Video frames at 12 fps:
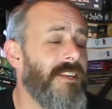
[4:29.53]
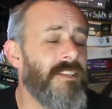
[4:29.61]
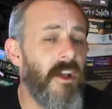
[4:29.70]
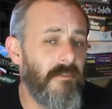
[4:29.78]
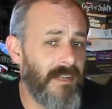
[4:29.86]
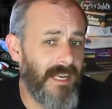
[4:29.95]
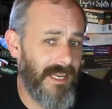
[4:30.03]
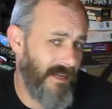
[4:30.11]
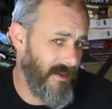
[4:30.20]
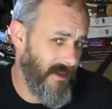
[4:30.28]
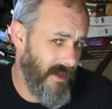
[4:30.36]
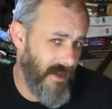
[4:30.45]
totally
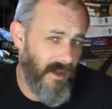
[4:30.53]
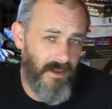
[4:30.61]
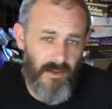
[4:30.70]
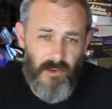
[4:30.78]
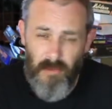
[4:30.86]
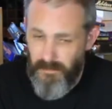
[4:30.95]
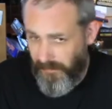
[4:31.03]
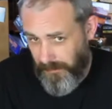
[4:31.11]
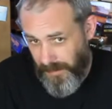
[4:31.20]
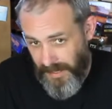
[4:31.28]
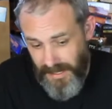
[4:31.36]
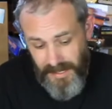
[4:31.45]
and
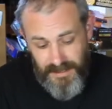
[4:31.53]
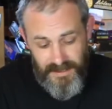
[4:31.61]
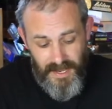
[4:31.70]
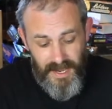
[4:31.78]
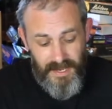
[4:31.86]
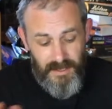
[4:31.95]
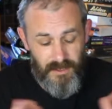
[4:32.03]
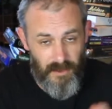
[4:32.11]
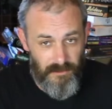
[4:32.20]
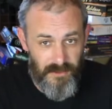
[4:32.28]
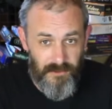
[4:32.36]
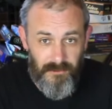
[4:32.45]
unequivocally say
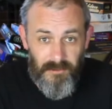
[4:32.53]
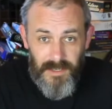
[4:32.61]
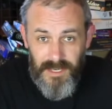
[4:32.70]
Ghost Hall.